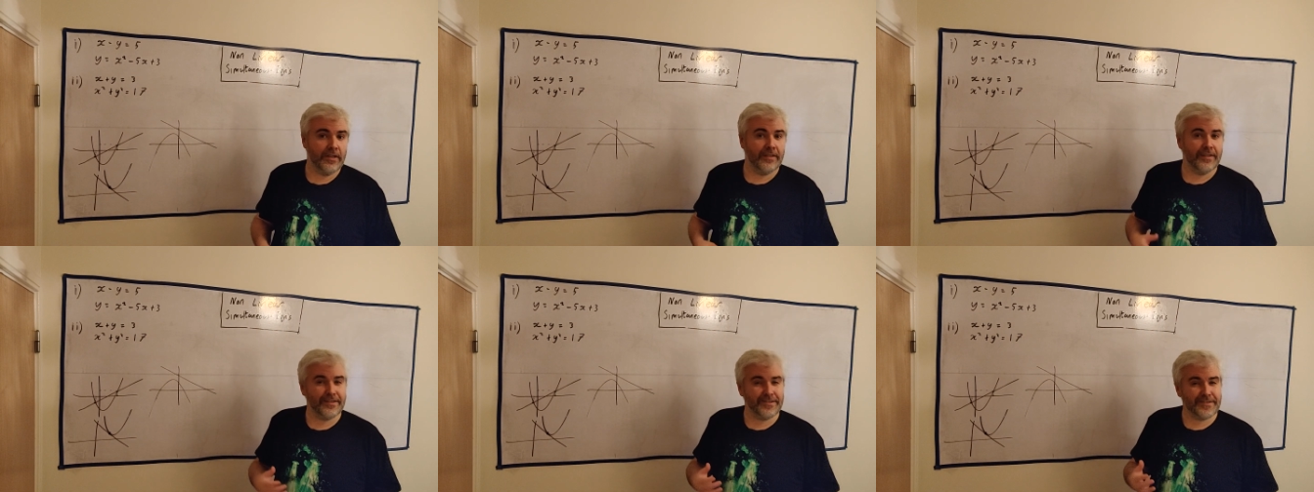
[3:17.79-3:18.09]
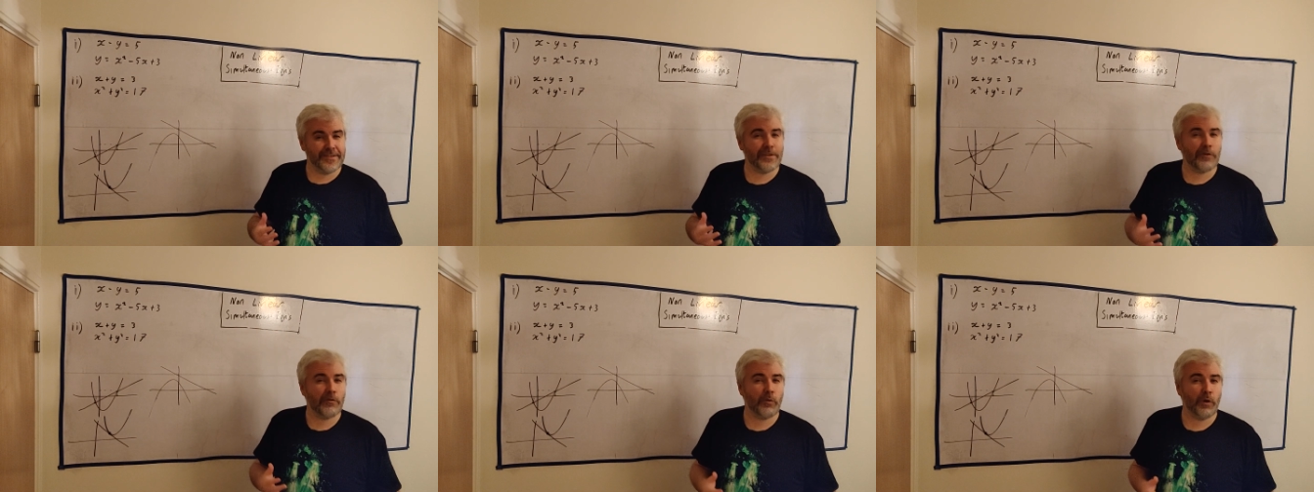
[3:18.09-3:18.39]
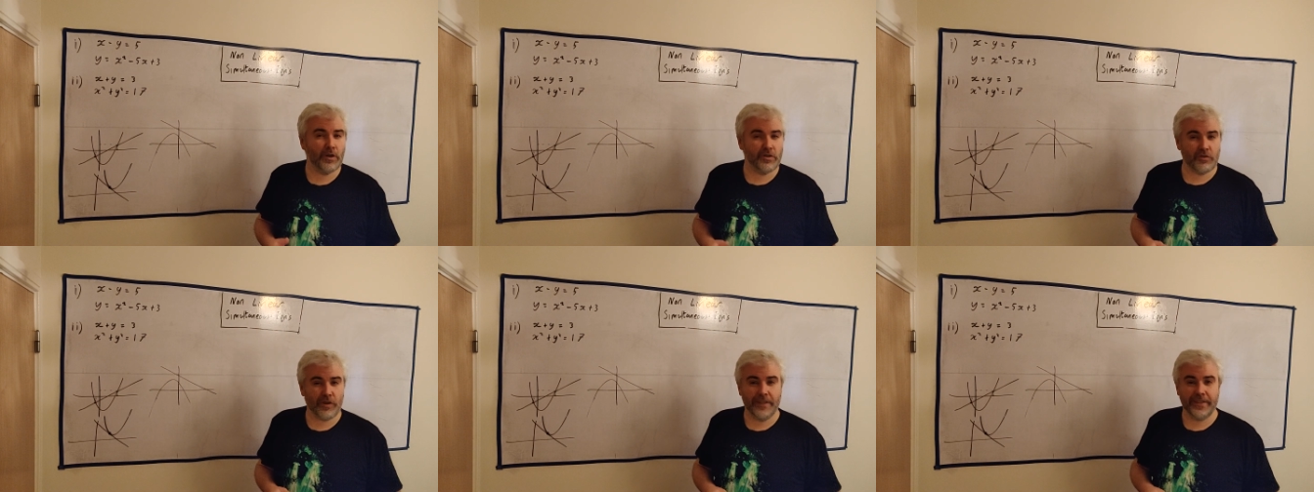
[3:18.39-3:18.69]
This is the
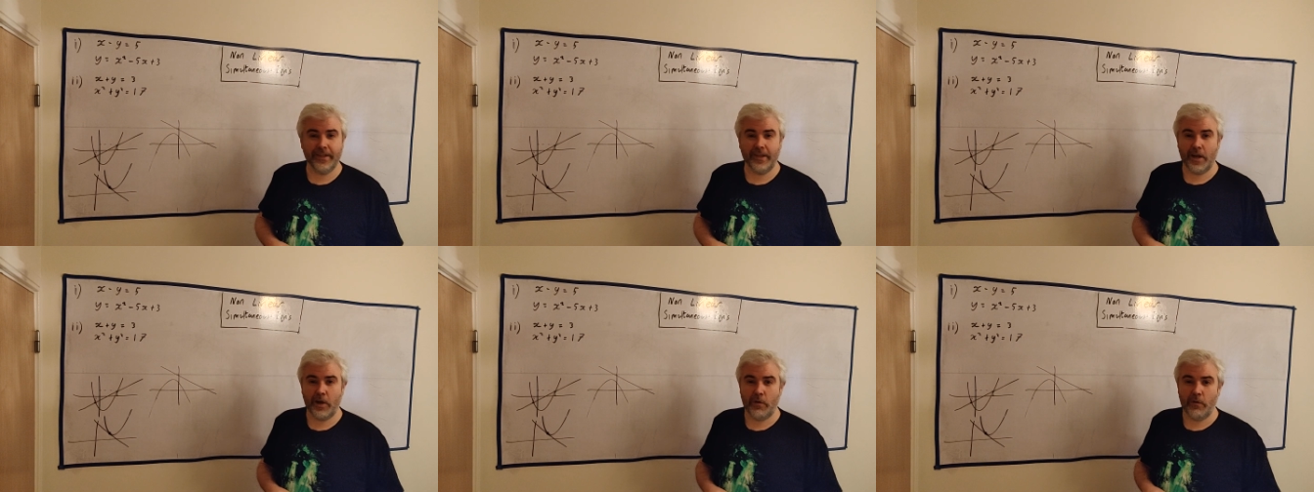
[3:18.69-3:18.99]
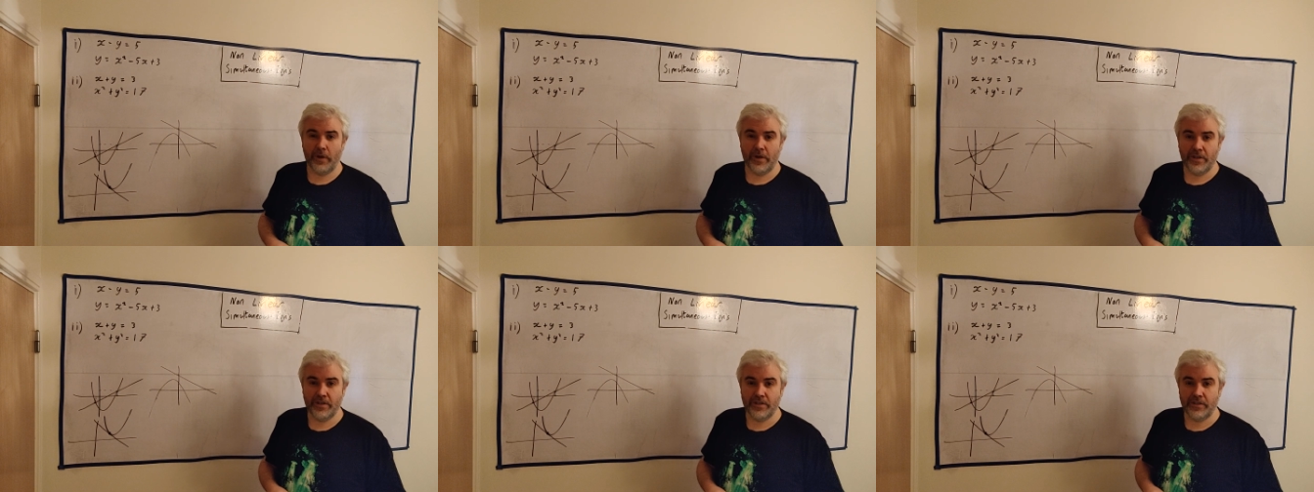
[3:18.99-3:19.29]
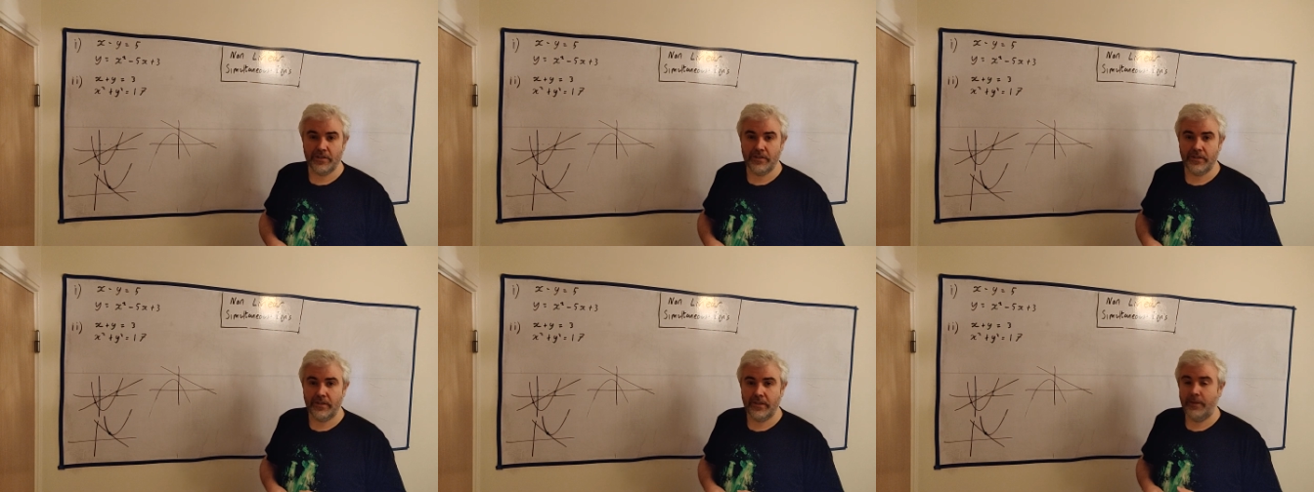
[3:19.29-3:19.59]
quadratic
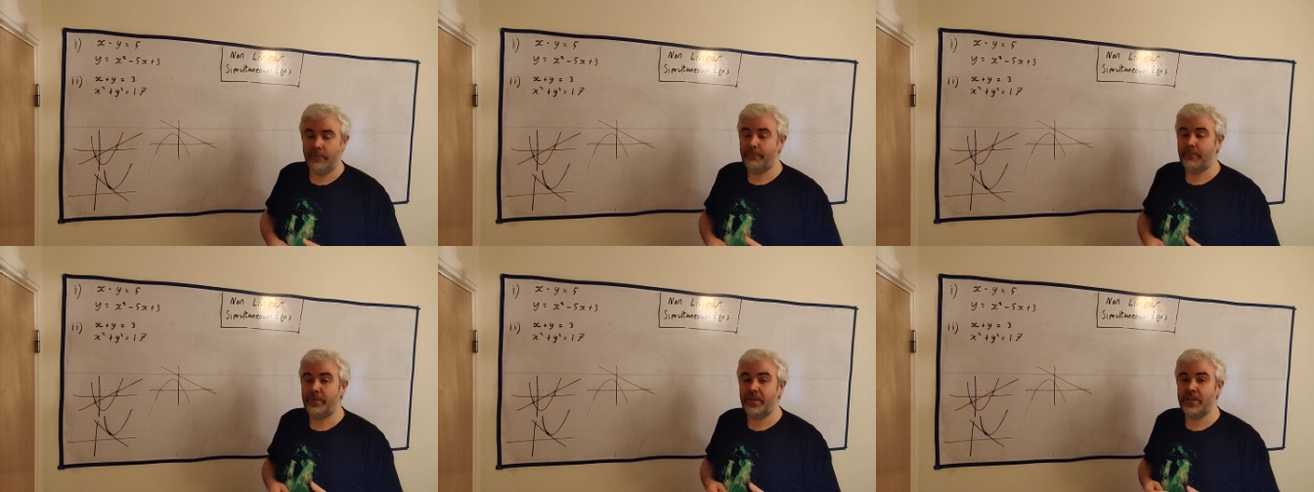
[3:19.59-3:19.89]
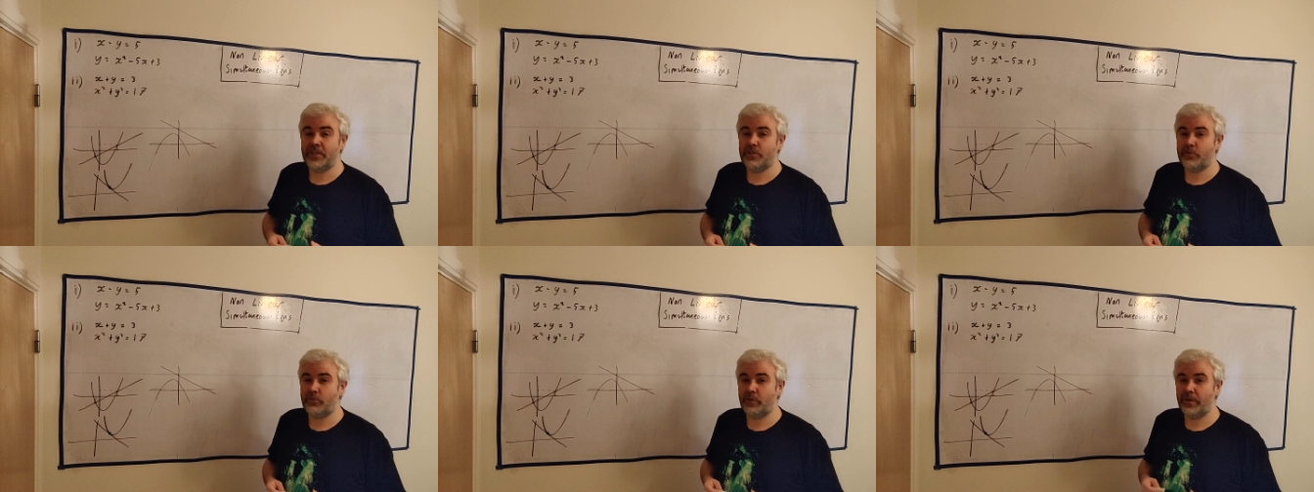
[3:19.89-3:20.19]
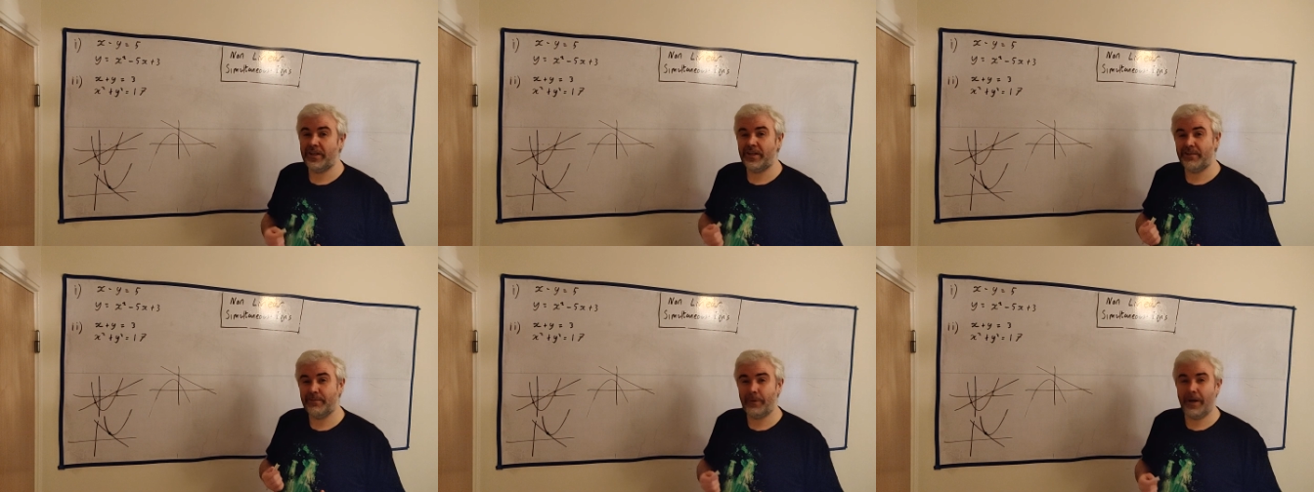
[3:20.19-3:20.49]
equation. B
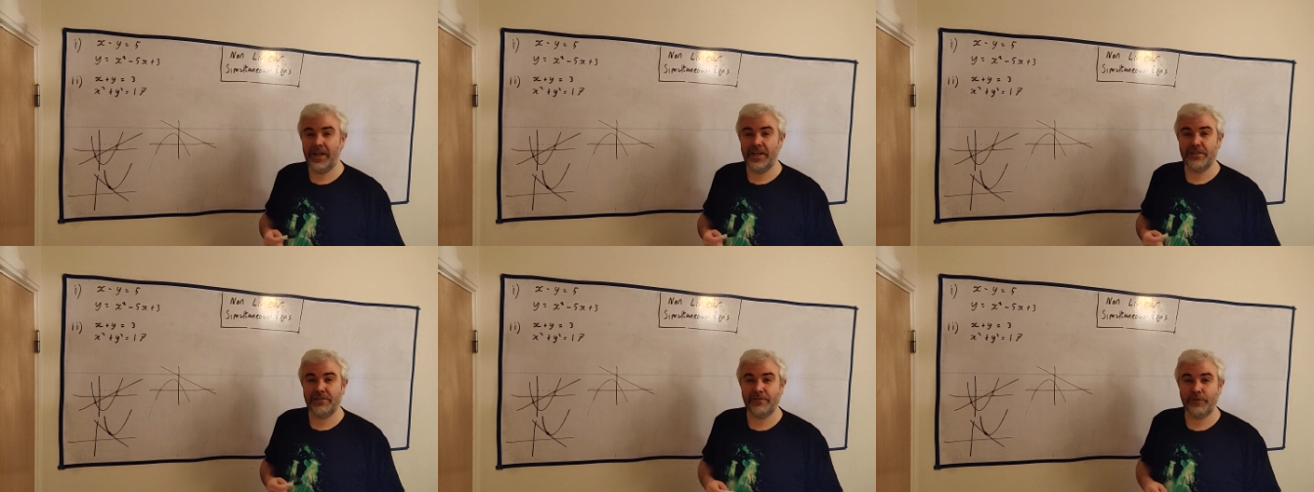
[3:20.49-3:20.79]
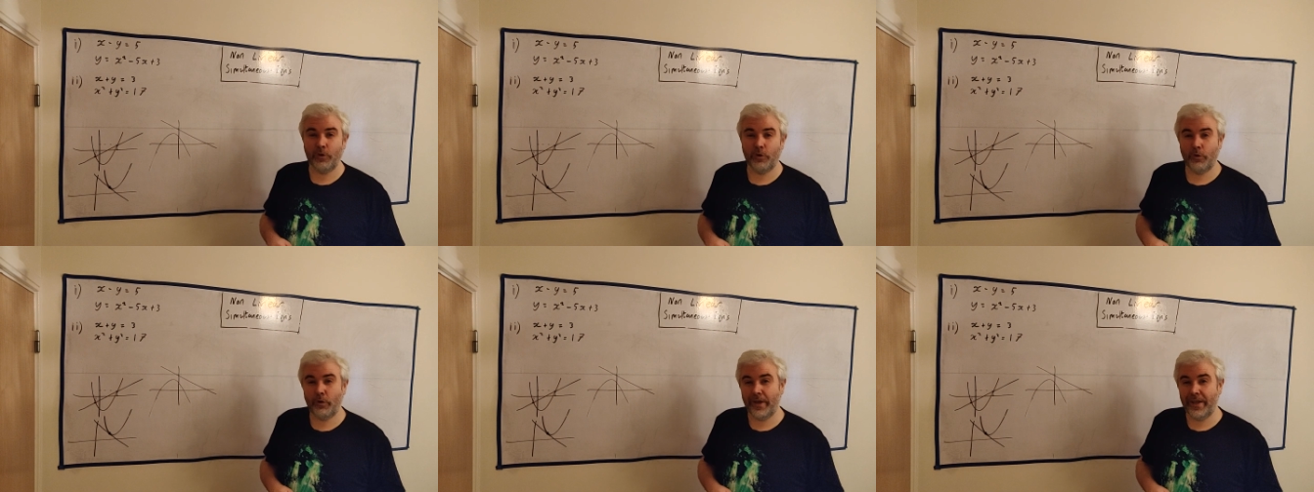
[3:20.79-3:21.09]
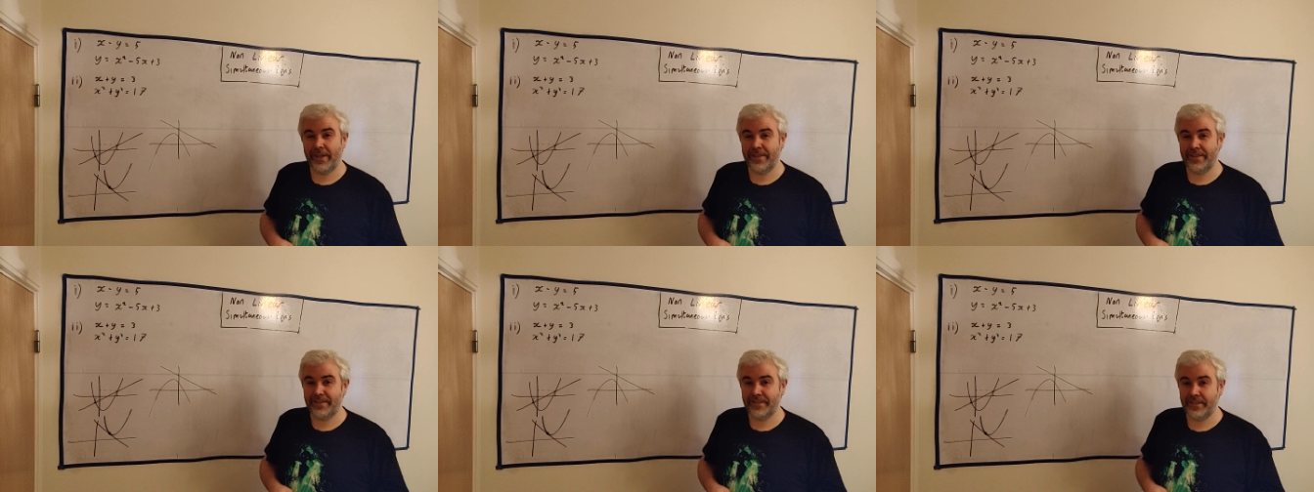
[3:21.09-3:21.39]
squared minus
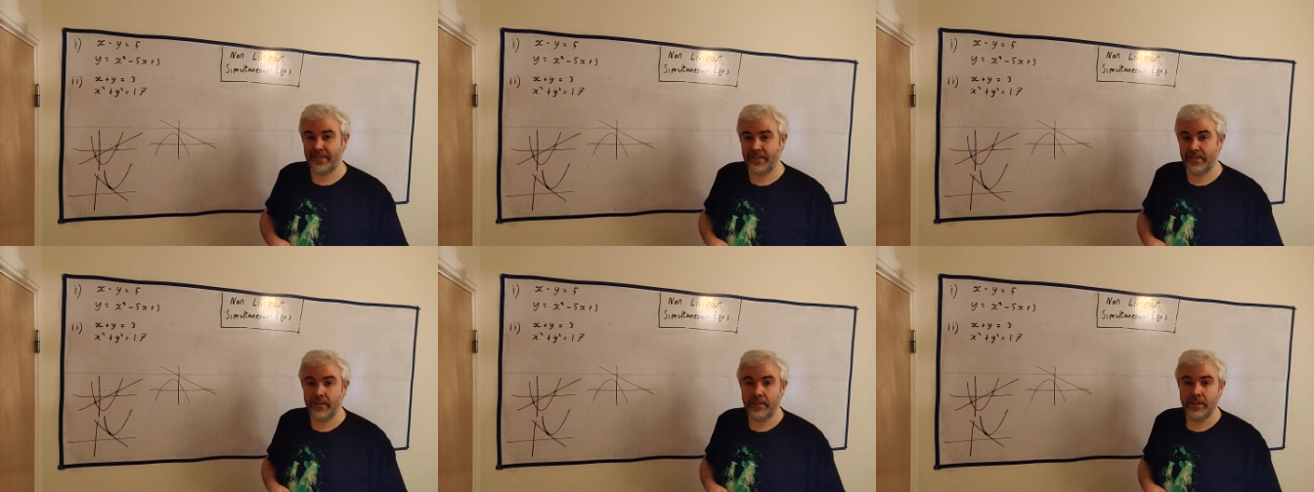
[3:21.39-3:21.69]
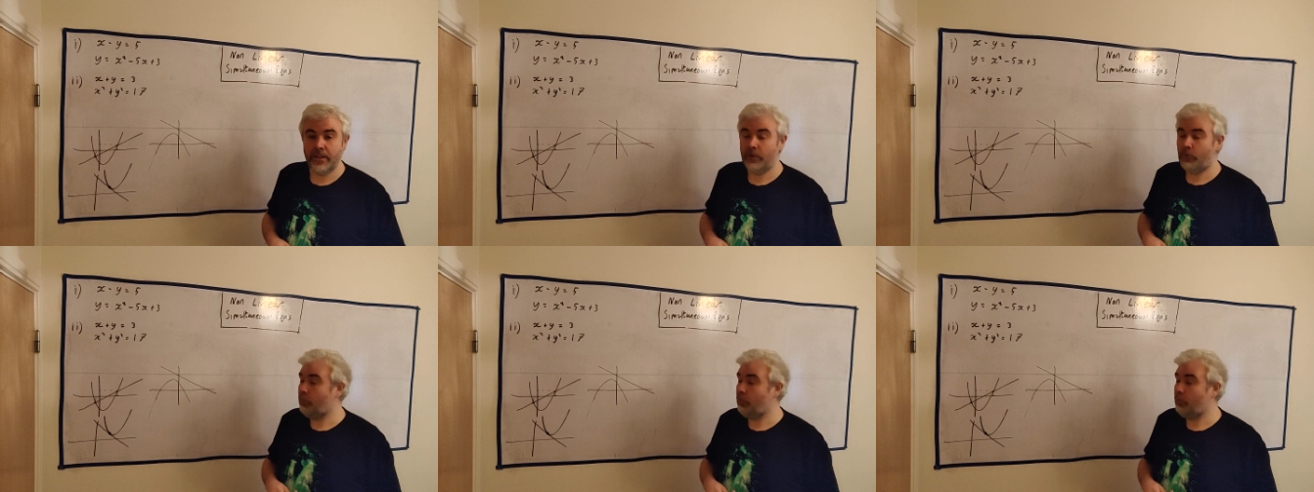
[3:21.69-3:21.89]
4ac